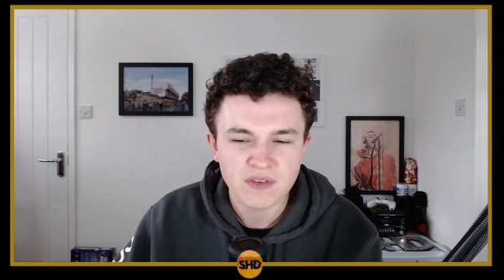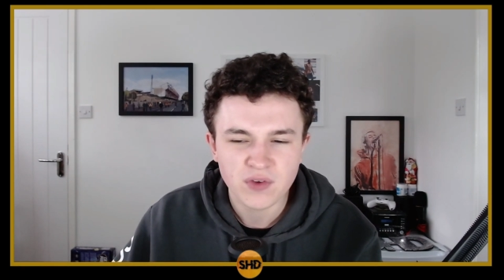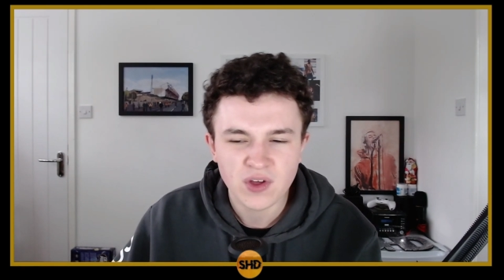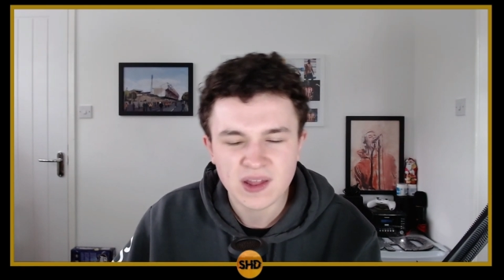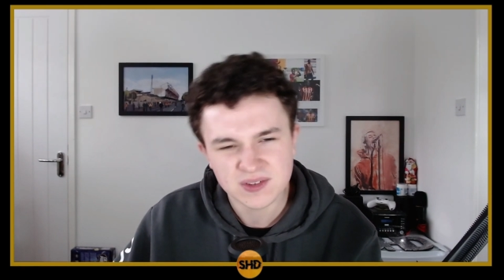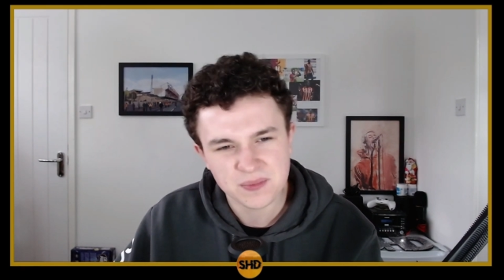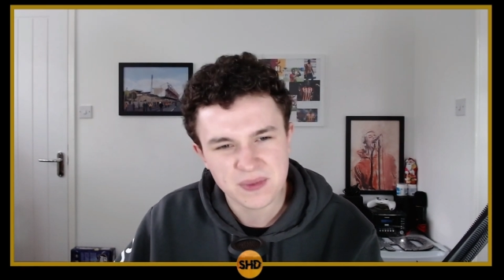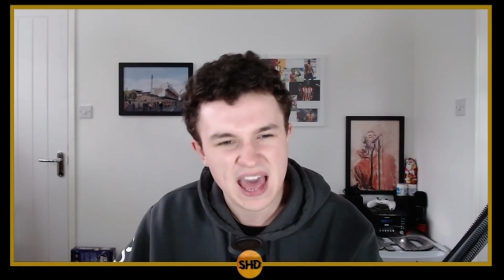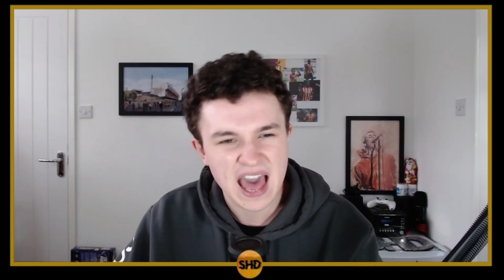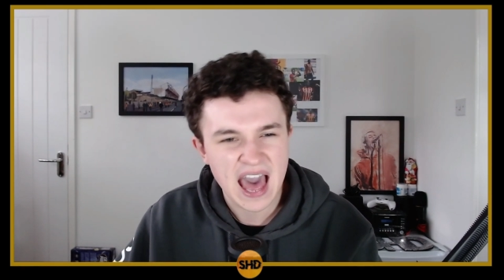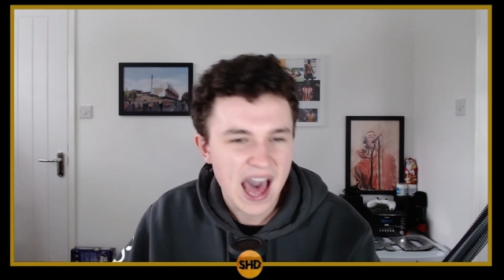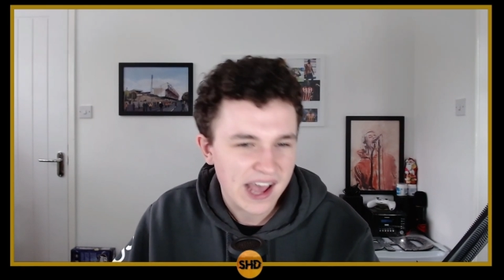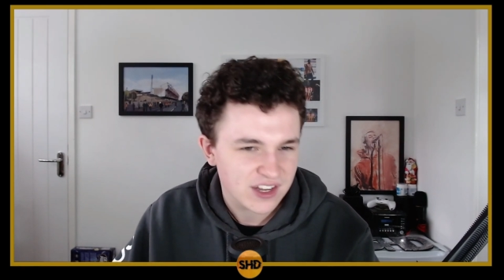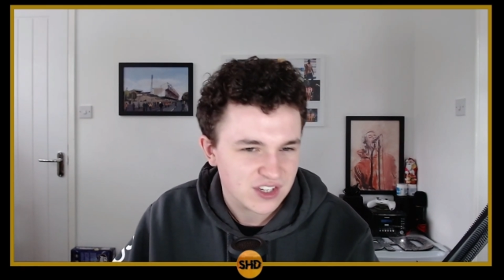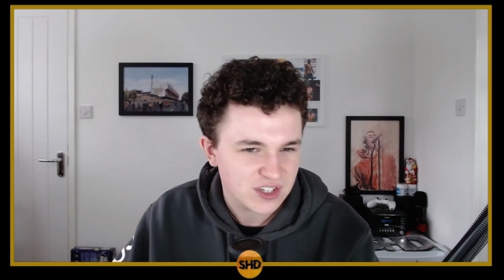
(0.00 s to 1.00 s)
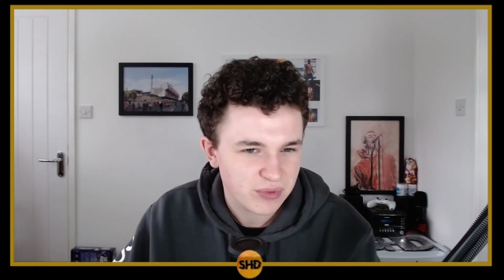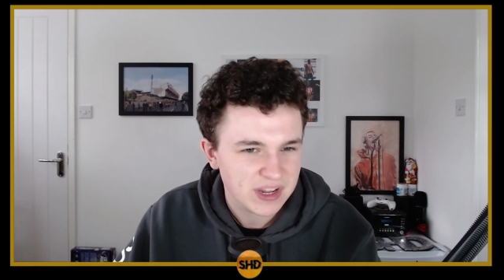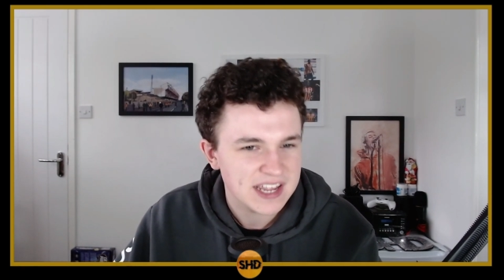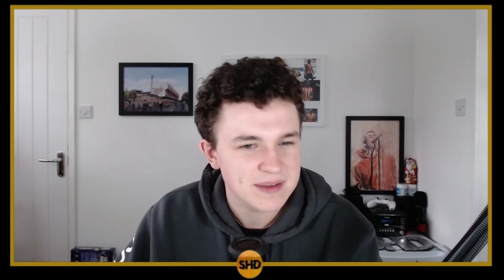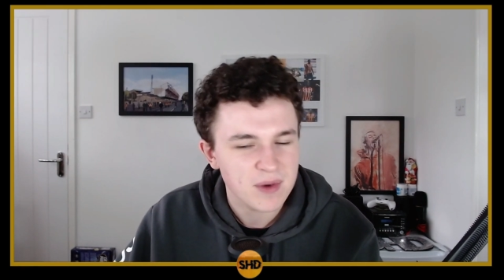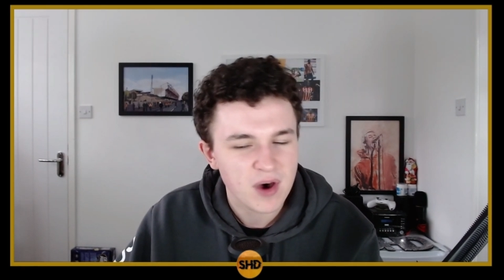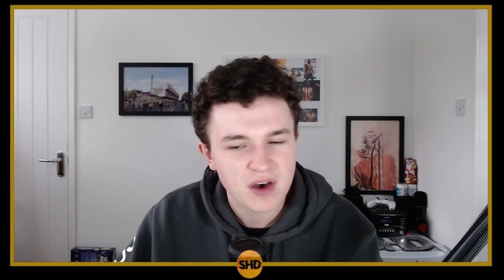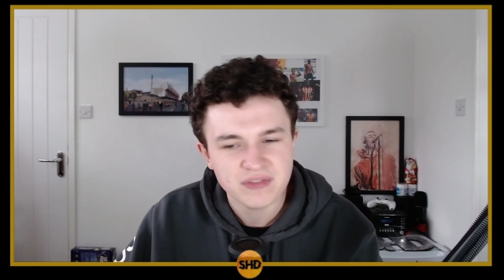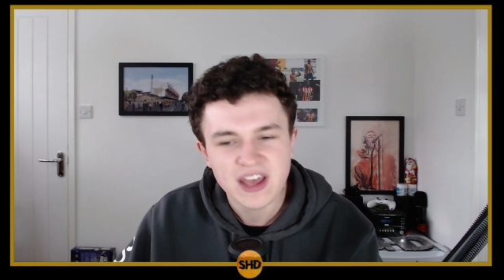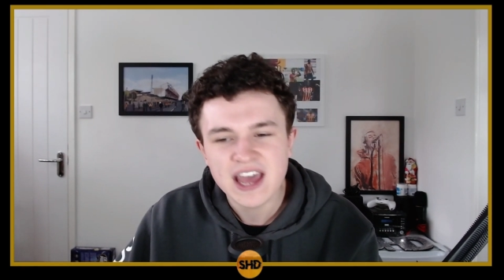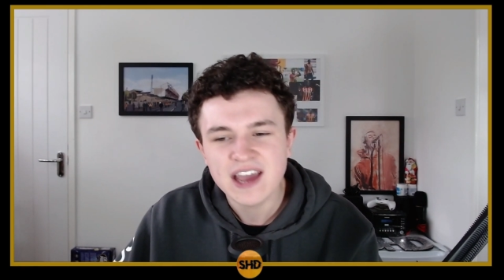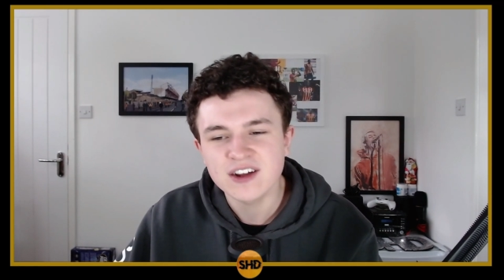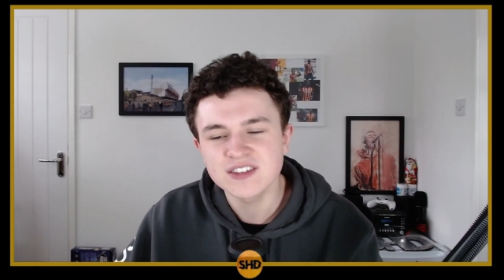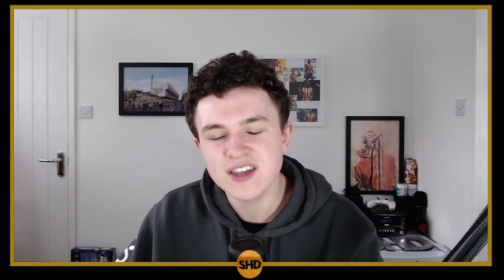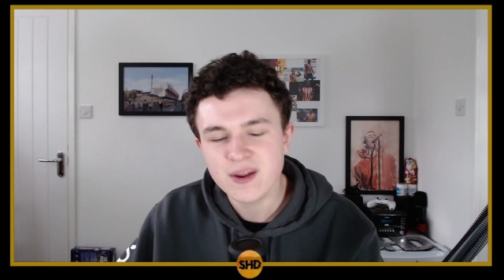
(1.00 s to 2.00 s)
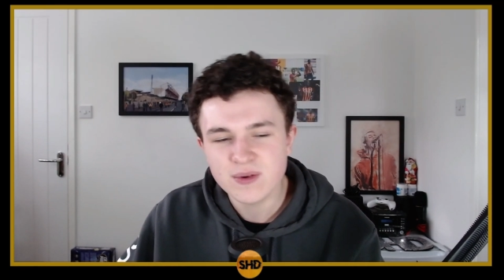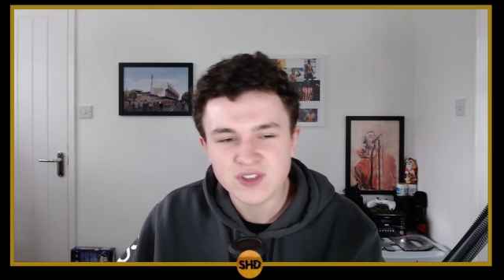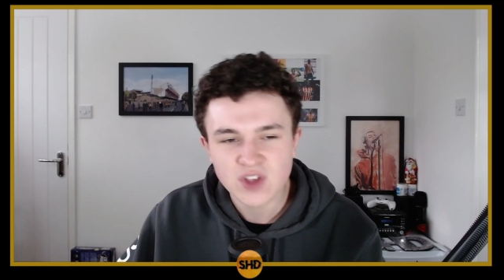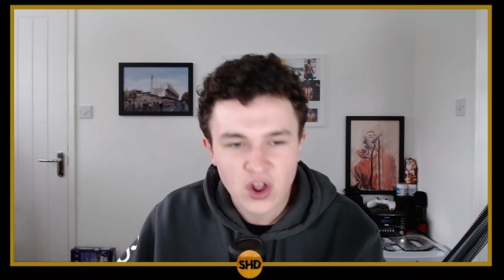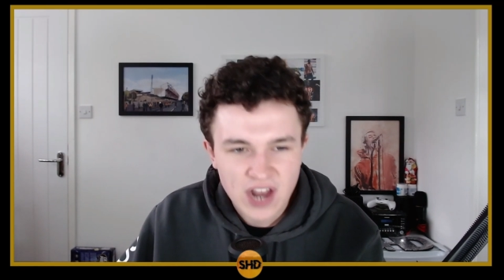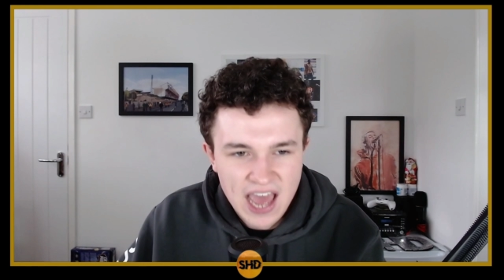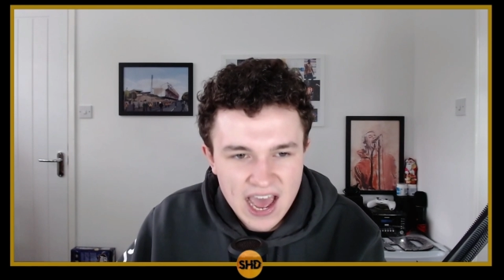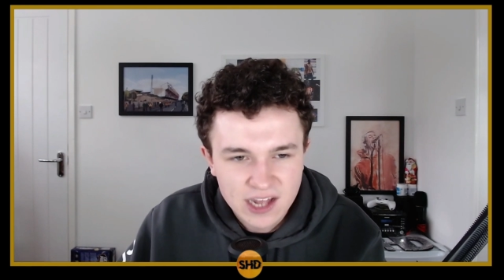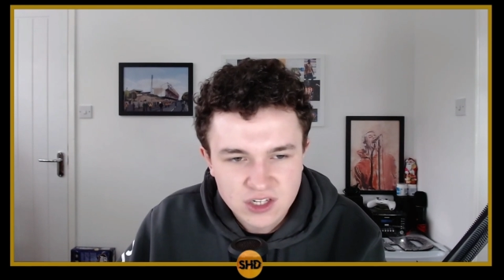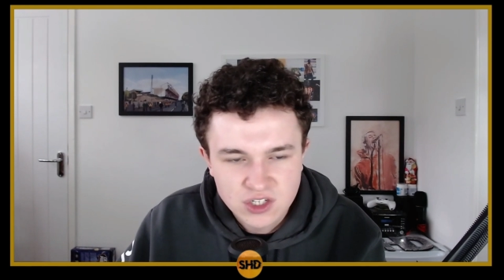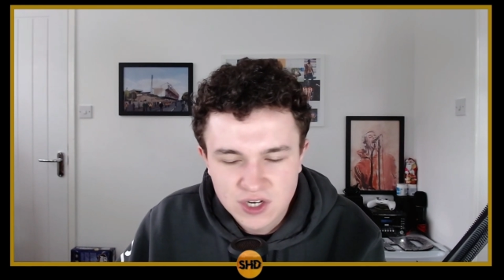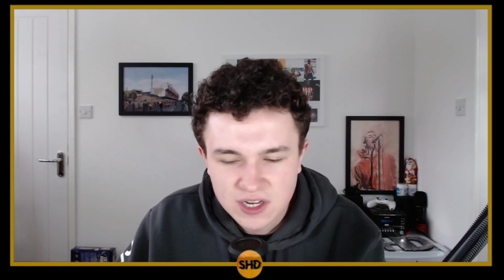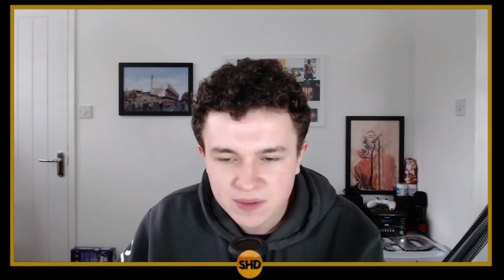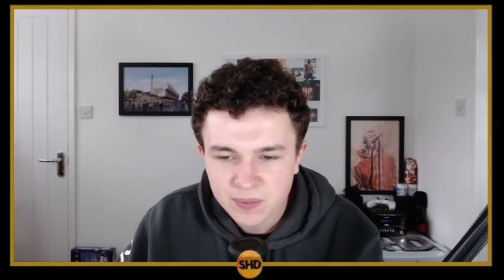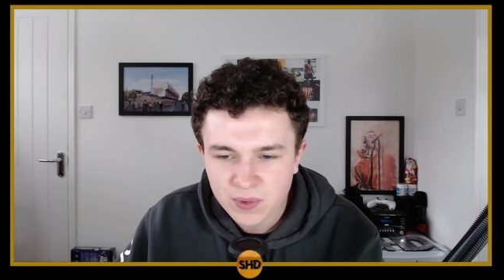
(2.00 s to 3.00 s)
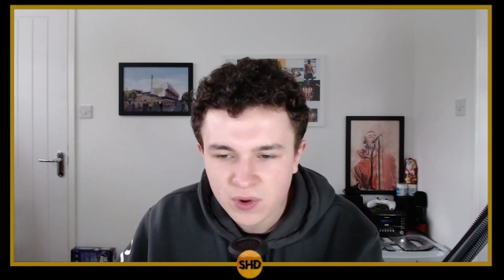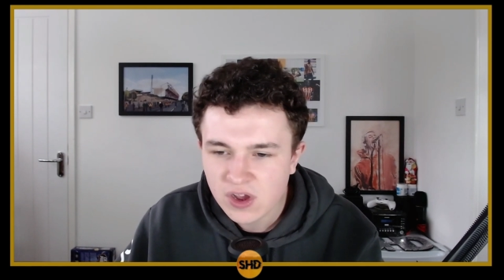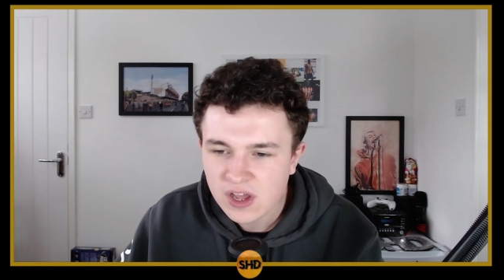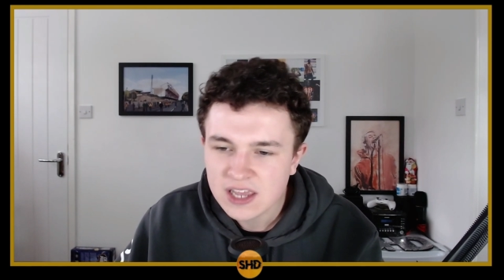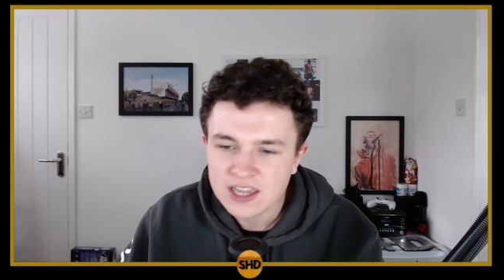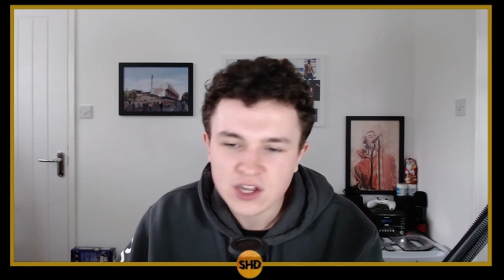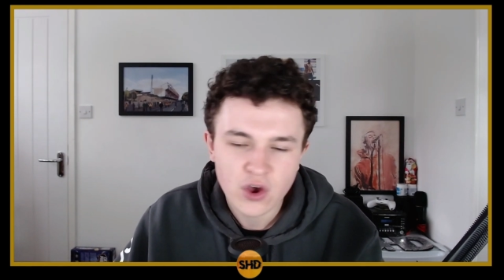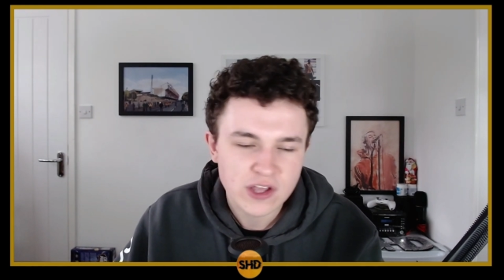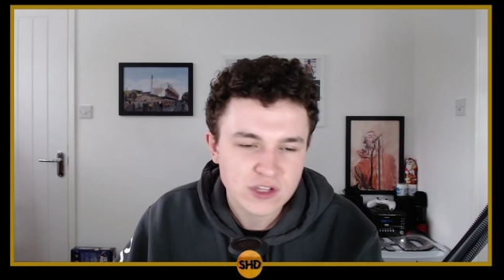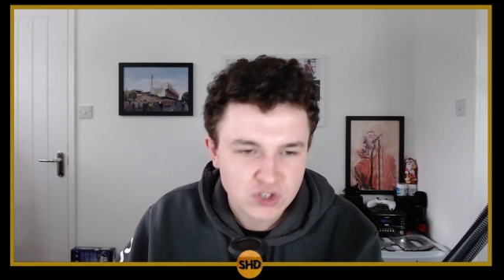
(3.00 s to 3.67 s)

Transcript: I thought that was a bit harsh to bring him off when he was on a hat-trick. But, you know, in